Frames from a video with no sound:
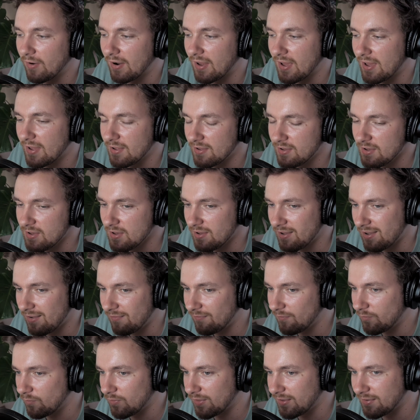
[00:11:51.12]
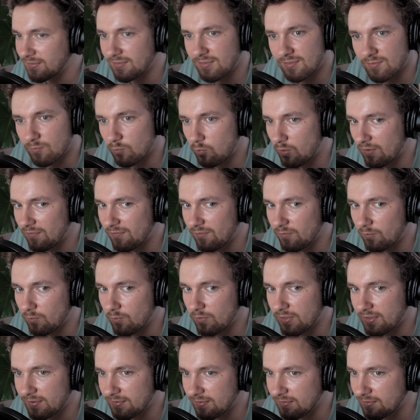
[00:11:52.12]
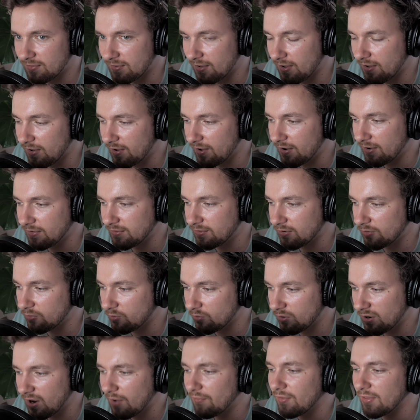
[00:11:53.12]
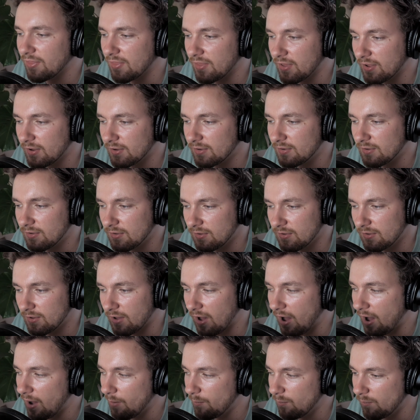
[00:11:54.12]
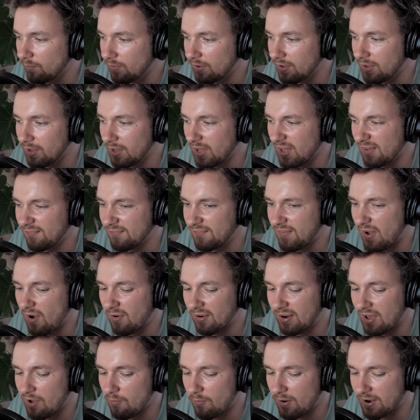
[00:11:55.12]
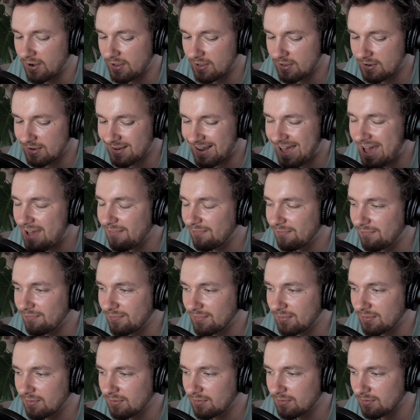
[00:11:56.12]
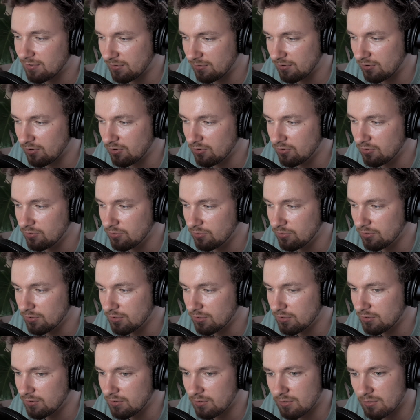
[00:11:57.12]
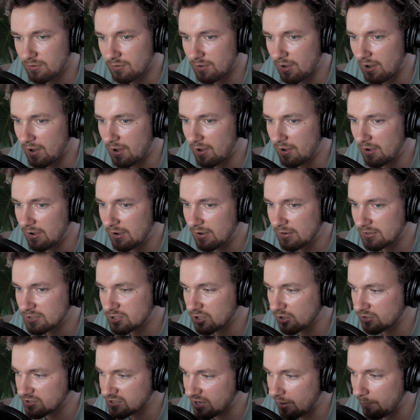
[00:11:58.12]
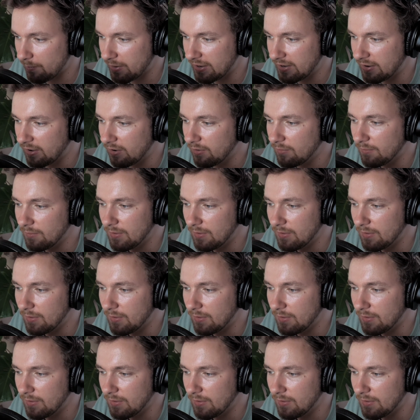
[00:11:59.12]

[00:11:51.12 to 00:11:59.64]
like if this is a Donald Glover thing. It felt like when he left to do Childish Gambino,